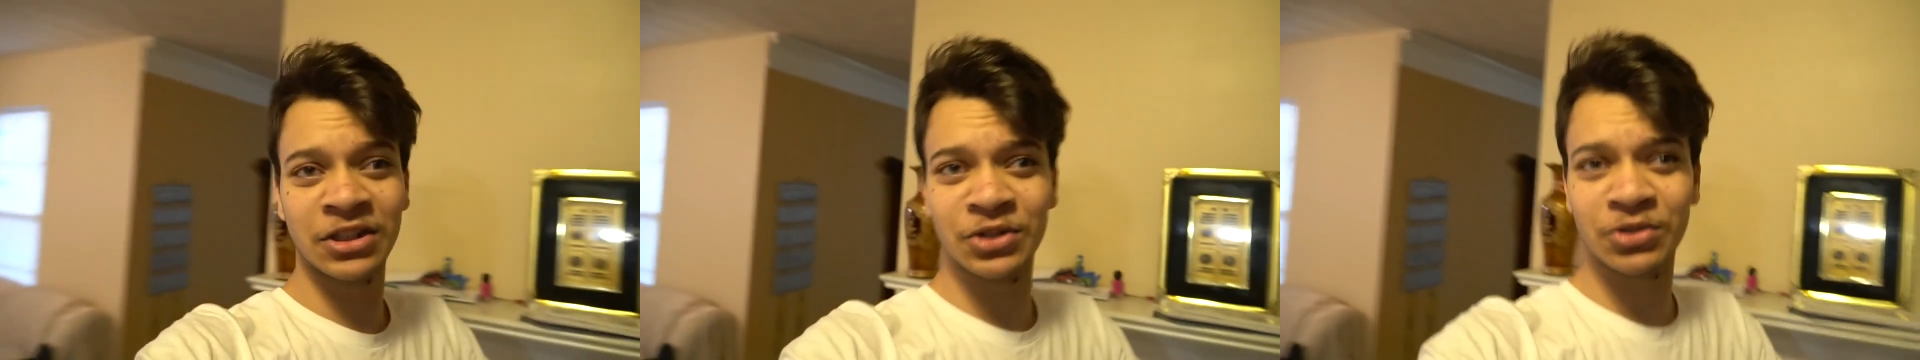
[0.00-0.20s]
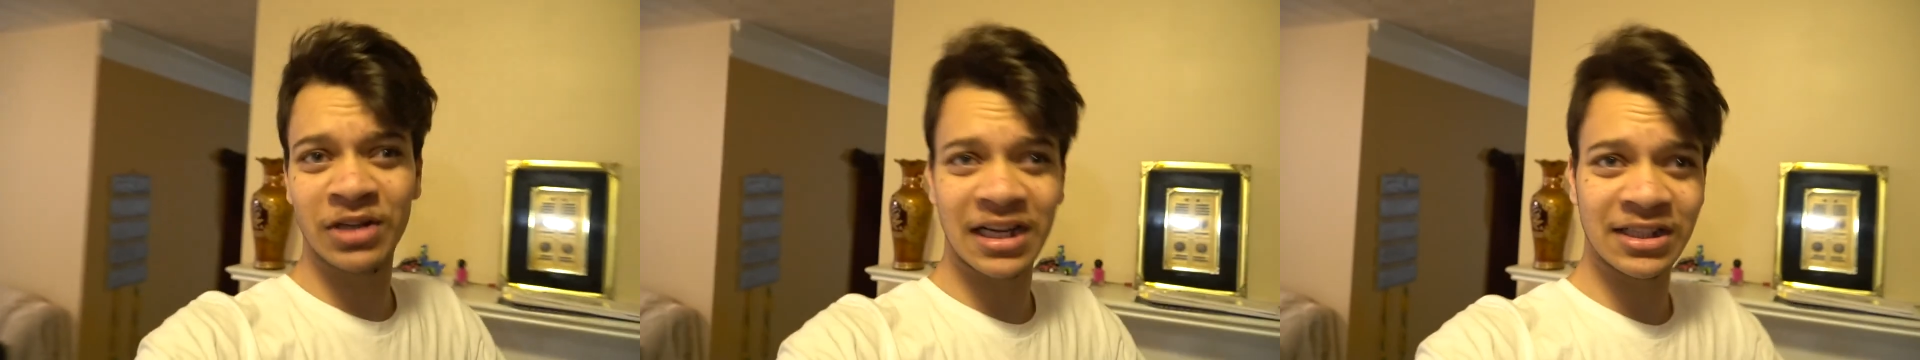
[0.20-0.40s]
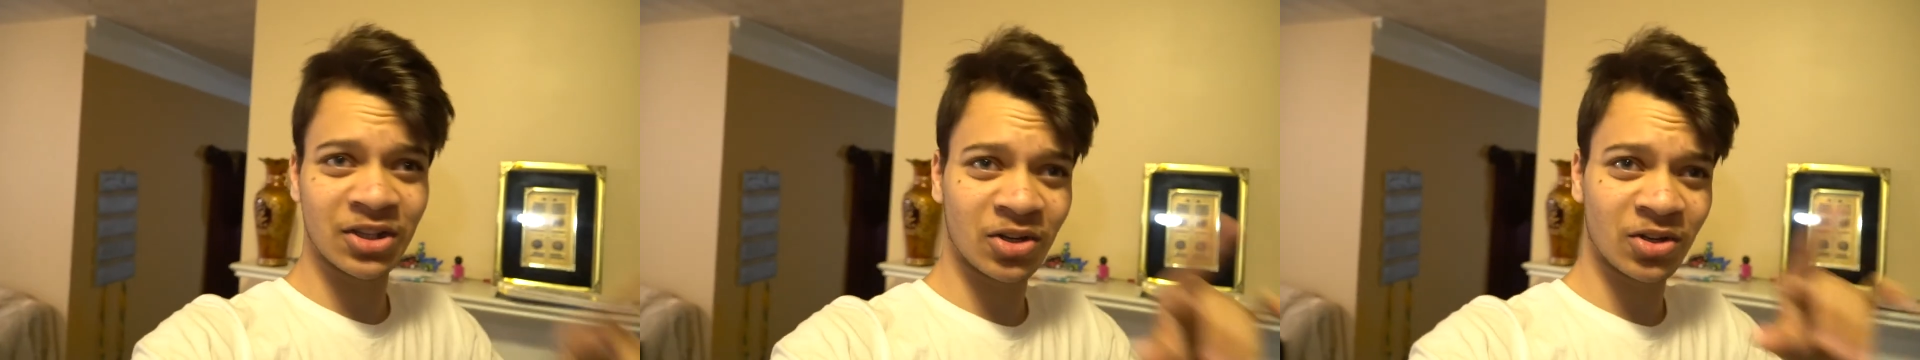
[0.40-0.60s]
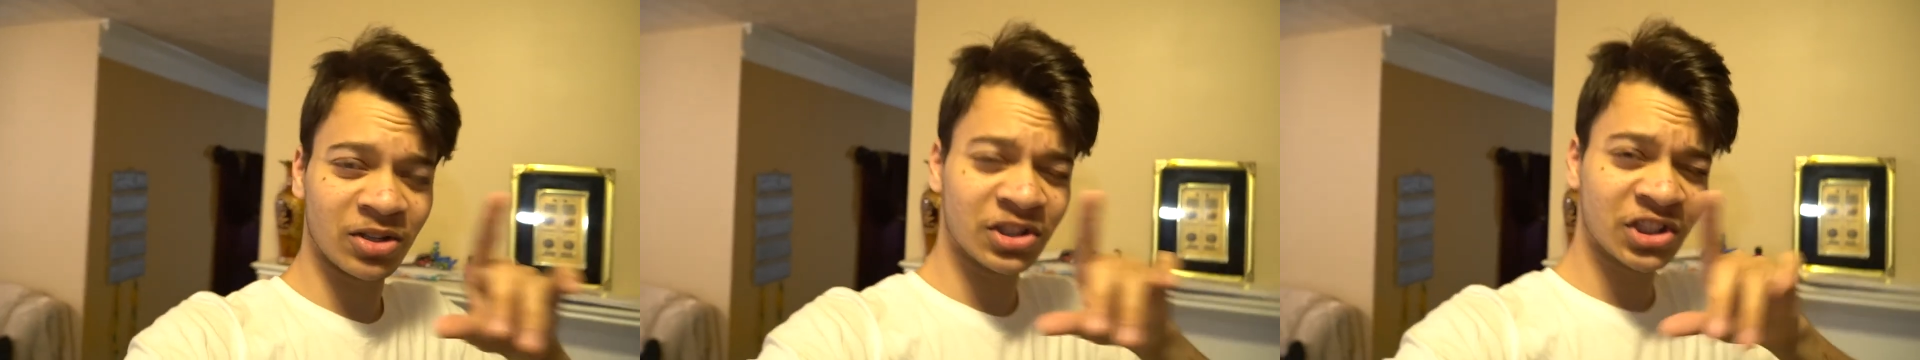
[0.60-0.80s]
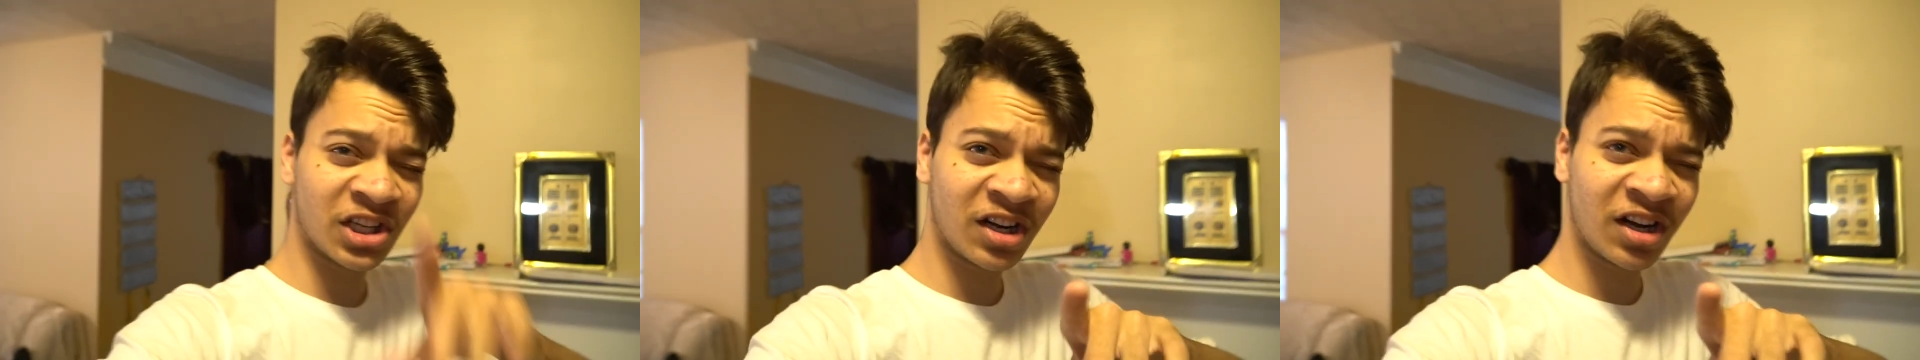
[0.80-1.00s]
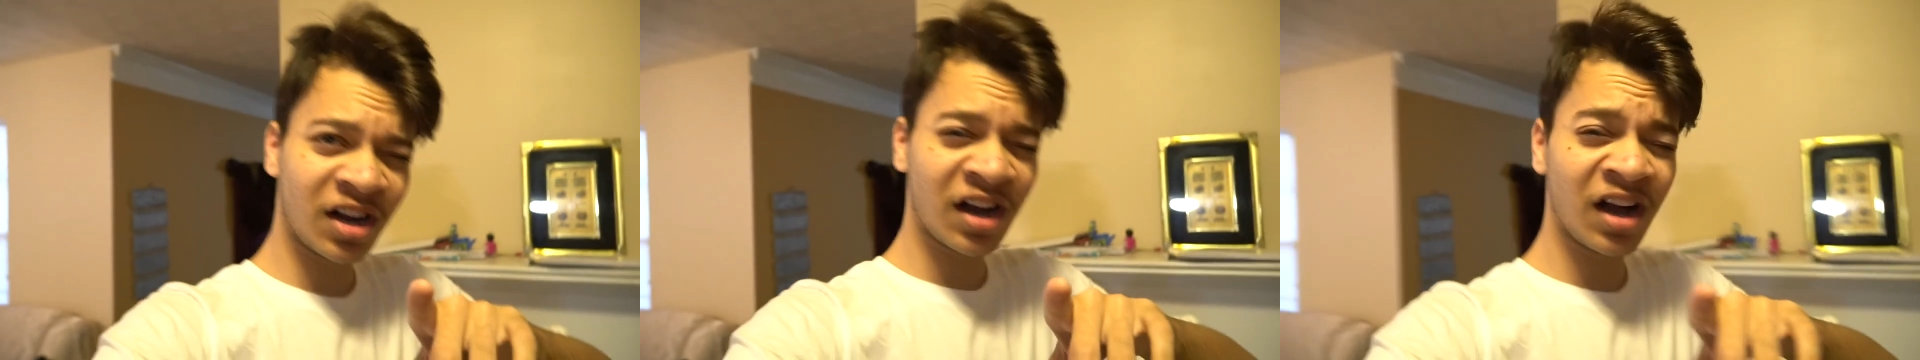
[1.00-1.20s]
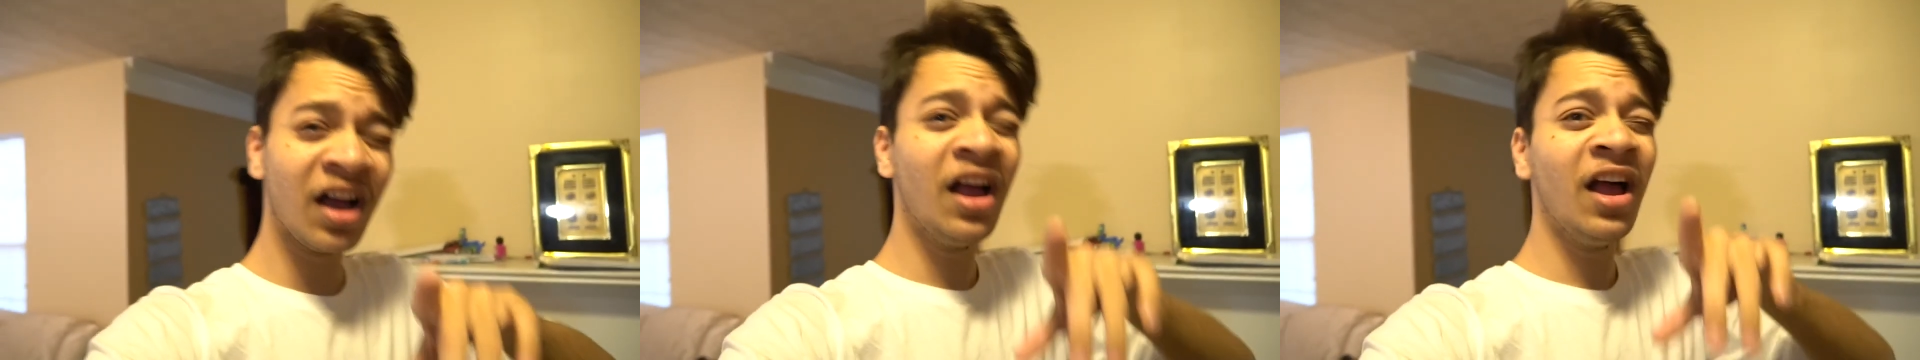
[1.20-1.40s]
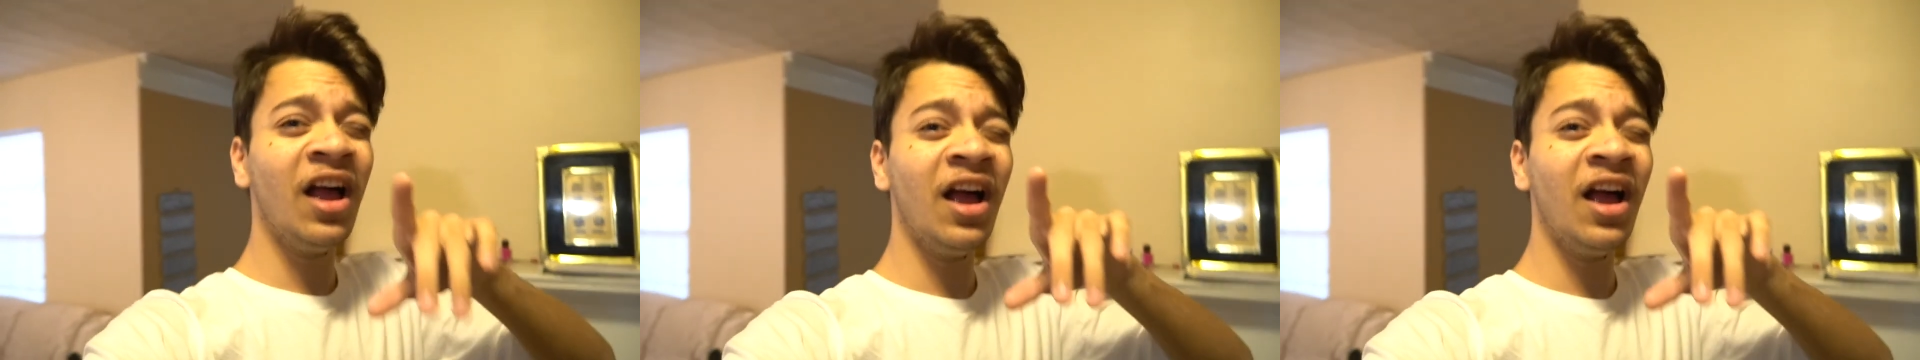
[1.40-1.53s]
You guys are changa.